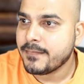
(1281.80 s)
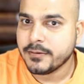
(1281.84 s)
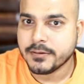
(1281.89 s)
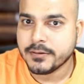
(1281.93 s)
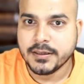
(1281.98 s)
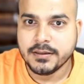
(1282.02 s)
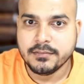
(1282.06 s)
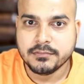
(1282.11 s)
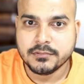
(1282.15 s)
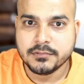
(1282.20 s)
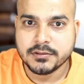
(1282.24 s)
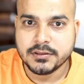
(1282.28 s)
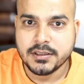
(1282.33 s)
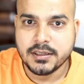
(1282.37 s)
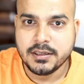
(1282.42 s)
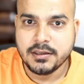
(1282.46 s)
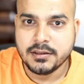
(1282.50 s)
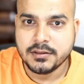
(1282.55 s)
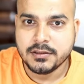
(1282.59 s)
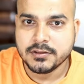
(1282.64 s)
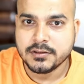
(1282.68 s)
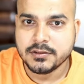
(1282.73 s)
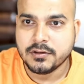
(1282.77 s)
okay
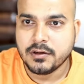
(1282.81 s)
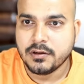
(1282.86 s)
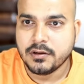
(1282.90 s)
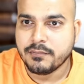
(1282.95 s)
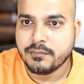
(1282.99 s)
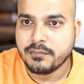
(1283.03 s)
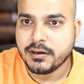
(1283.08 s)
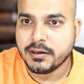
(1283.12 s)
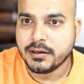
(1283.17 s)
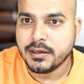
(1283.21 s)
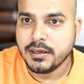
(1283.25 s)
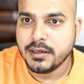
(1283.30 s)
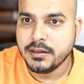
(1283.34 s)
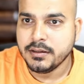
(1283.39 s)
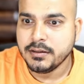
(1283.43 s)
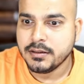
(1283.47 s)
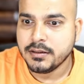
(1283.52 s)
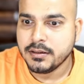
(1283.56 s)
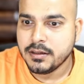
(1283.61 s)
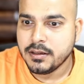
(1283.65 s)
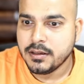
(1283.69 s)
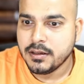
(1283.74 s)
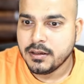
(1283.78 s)
still it is not working
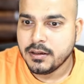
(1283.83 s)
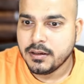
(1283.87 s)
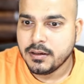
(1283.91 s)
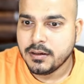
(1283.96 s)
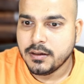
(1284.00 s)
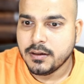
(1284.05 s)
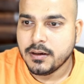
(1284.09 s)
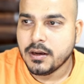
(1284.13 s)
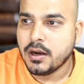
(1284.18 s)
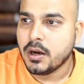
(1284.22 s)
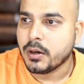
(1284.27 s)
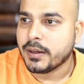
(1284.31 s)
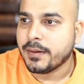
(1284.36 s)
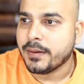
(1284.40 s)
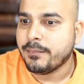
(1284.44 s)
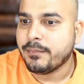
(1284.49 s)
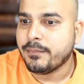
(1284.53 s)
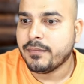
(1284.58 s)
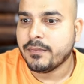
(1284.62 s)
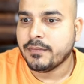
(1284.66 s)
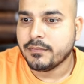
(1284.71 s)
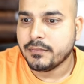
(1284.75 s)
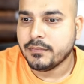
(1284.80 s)
okay
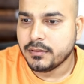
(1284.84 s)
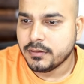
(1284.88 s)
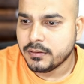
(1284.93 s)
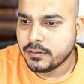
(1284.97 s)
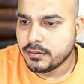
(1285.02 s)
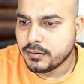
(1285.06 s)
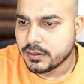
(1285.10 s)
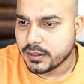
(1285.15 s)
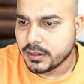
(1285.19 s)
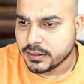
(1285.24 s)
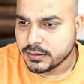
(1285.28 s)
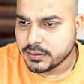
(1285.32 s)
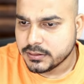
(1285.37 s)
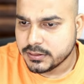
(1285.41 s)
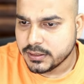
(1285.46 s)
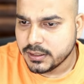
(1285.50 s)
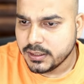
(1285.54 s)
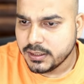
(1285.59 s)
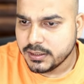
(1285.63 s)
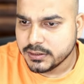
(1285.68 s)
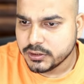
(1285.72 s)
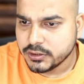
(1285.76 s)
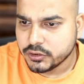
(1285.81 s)
uh, okay
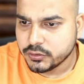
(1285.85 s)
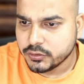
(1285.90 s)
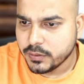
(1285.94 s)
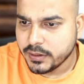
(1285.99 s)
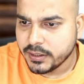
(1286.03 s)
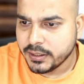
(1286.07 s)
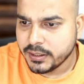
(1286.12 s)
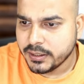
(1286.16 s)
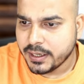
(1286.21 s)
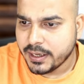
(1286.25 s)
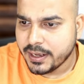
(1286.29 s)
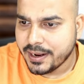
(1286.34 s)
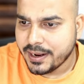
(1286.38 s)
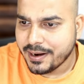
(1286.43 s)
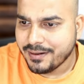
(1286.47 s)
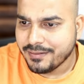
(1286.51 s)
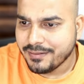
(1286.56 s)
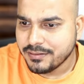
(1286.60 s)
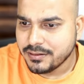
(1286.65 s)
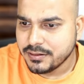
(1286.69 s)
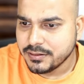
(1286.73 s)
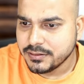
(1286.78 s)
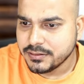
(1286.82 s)
still it is showing
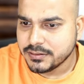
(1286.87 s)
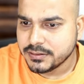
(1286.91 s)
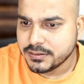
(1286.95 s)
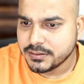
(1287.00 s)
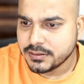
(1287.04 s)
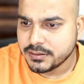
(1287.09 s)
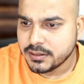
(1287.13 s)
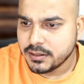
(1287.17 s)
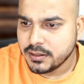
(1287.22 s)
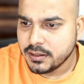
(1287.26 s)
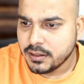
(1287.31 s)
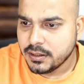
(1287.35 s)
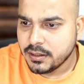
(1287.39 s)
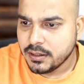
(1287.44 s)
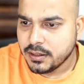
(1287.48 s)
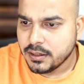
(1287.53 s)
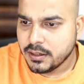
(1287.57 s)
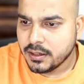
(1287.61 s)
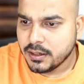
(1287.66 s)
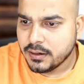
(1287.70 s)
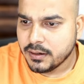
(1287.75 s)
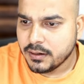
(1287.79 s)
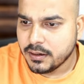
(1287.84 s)
errors
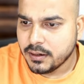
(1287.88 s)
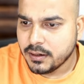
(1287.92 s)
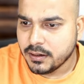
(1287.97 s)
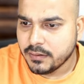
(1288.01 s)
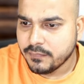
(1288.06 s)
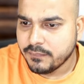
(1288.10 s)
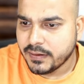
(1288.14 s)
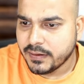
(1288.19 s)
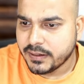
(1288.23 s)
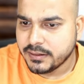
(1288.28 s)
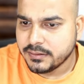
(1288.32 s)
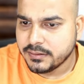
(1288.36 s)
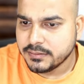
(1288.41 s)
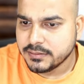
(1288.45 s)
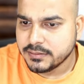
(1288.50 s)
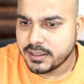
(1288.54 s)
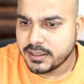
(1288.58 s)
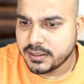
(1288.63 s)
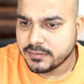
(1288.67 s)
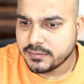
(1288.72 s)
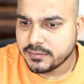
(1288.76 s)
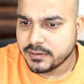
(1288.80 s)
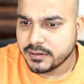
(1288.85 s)
uh,
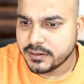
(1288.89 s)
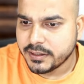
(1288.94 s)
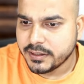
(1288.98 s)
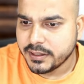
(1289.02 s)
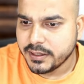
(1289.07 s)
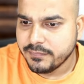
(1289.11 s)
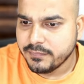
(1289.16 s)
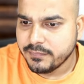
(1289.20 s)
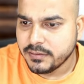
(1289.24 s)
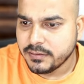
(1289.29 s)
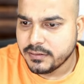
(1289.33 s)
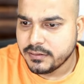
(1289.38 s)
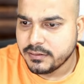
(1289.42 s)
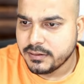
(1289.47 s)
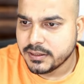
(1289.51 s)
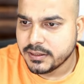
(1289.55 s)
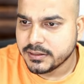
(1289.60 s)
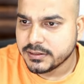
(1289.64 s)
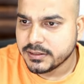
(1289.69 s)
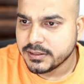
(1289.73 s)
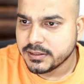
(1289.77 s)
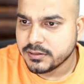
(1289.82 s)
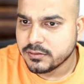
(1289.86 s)
vectors as retriever
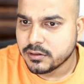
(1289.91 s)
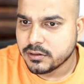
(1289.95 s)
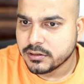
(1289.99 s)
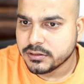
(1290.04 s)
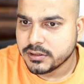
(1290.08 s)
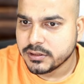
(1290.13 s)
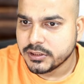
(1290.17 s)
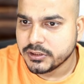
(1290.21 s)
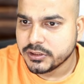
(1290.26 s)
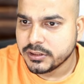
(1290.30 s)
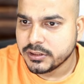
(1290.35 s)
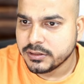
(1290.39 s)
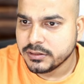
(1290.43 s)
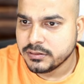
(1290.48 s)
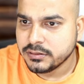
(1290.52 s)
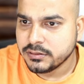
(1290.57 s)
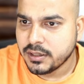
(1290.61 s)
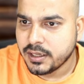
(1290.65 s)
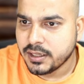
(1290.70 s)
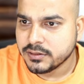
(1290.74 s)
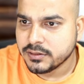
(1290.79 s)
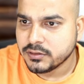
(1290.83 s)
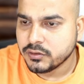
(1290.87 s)
dot session
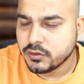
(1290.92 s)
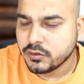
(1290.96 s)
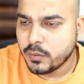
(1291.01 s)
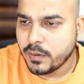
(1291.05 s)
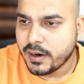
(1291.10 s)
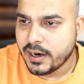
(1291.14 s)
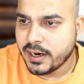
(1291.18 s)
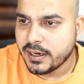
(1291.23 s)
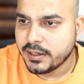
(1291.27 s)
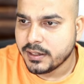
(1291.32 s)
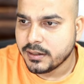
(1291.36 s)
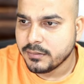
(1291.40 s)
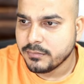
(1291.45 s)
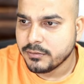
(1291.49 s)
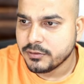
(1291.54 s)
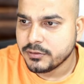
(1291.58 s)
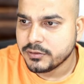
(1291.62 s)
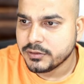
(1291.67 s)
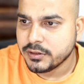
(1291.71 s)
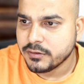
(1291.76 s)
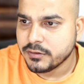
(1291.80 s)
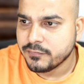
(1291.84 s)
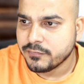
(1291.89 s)
has no
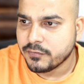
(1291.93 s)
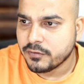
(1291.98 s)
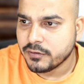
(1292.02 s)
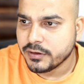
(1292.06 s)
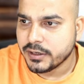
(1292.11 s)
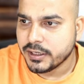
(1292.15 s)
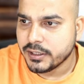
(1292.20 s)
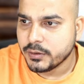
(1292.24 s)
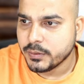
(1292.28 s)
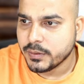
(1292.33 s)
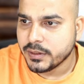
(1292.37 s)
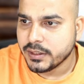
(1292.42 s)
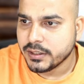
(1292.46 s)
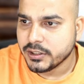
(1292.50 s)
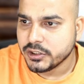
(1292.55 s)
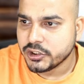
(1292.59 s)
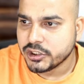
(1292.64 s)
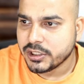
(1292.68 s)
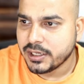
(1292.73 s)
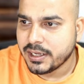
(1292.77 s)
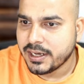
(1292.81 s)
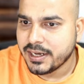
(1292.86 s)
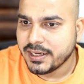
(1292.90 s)
attributes did you forget to
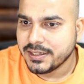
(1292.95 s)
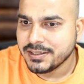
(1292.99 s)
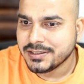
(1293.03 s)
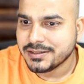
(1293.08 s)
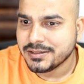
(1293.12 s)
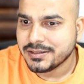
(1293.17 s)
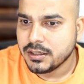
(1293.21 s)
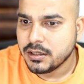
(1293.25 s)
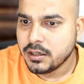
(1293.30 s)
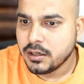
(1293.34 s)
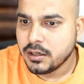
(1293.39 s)
initialize